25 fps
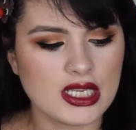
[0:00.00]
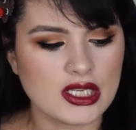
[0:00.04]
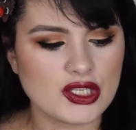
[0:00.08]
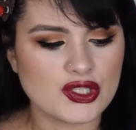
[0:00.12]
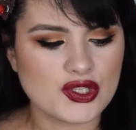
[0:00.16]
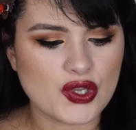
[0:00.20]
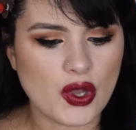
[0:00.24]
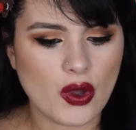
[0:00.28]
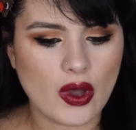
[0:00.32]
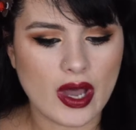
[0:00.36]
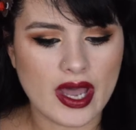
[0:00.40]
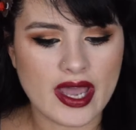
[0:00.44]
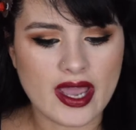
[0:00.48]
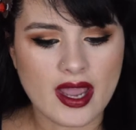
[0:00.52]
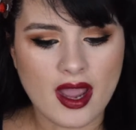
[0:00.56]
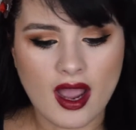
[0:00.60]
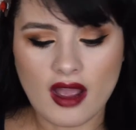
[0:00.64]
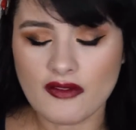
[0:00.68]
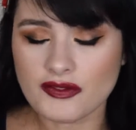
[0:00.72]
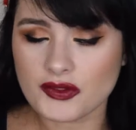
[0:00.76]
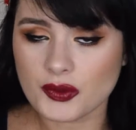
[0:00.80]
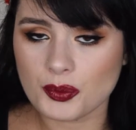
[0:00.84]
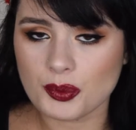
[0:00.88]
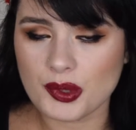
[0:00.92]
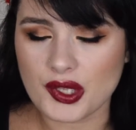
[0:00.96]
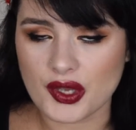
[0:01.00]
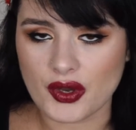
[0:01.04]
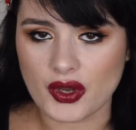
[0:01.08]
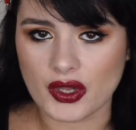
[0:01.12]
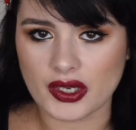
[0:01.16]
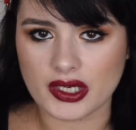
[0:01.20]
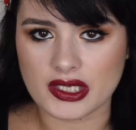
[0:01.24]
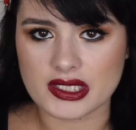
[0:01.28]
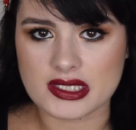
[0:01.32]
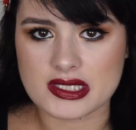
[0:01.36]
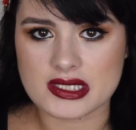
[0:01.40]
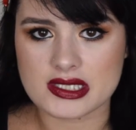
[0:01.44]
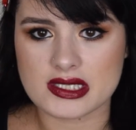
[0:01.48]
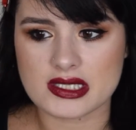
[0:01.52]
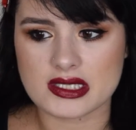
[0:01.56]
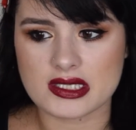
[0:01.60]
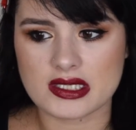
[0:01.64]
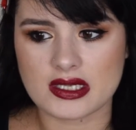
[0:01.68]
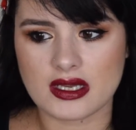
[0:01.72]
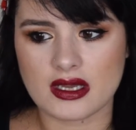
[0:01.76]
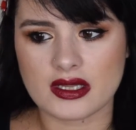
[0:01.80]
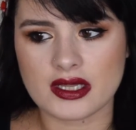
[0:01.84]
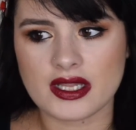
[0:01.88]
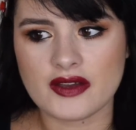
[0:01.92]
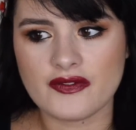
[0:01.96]
So I have to be honest,
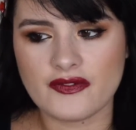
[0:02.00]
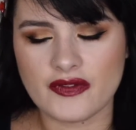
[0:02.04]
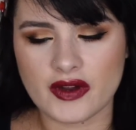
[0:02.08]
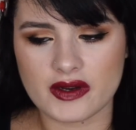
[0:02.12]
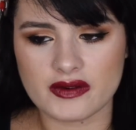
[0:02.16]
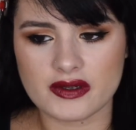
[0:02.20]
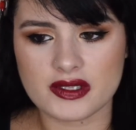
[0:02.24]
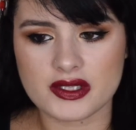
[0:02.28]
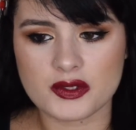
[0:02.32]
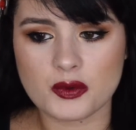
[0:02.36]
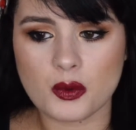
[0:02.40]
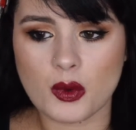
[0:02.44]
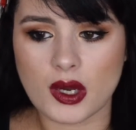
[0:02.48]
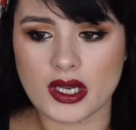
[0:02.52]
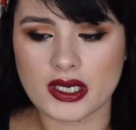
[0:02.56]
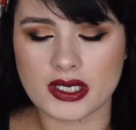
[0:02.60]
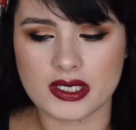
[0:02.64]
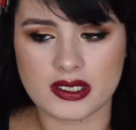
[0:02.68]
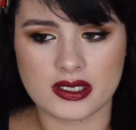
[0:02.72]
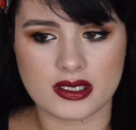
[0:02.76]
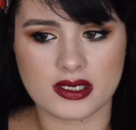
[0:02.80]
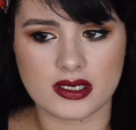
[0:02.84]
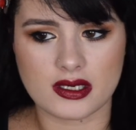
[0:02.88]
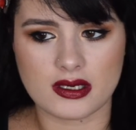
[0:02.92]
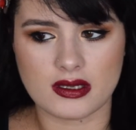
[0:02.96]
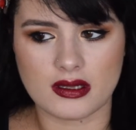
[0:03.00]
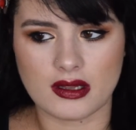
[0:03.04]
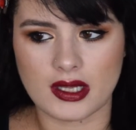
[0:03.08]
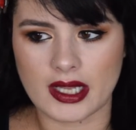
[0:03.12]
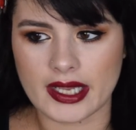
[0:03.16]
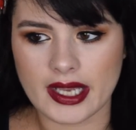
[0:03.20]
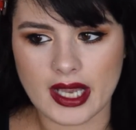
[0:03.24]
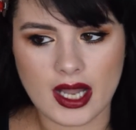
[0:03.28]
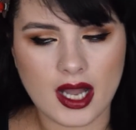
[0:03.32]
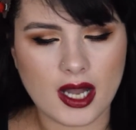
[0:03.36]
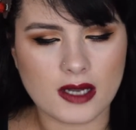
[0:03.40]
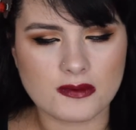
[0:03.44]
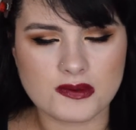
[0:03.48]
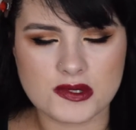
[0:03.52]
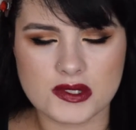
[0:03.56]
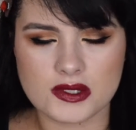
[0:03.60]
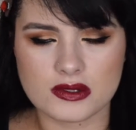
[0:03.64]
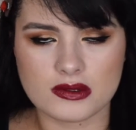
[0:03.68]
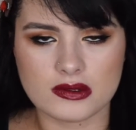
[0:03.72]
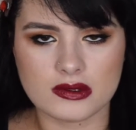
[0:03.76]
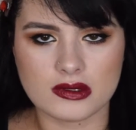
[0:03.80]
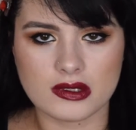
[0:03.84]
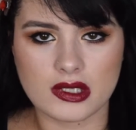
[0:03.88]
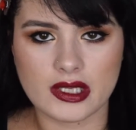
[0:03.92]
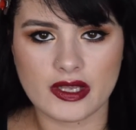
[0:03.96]
the favorite one in, like,
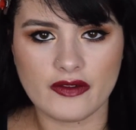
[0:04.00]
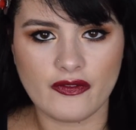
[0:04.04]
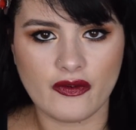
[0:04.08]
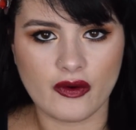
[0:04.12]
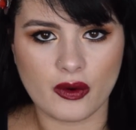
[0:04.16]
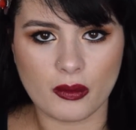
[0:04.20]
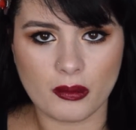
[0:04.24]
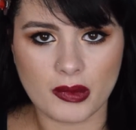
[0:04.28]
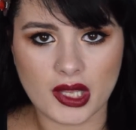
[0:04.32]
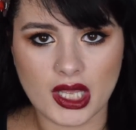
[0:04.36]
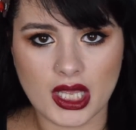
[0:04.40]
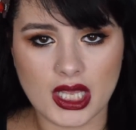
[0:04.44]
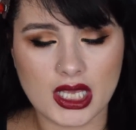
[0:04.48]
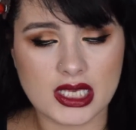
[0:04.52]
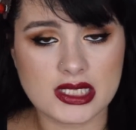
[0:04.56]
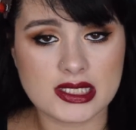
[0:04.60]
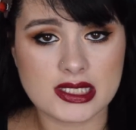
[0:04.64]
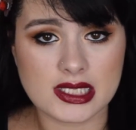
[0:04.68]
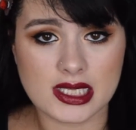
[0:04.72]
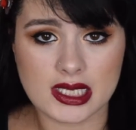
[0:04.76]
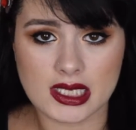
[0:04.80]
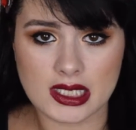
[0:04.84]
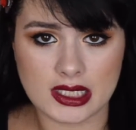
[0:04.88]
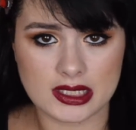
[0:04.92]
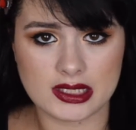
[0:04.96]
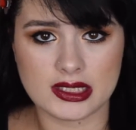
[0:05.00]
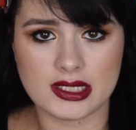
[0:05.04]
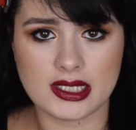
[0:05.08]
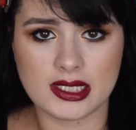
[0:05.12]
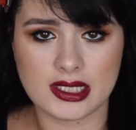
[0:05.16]
absolutely for me is the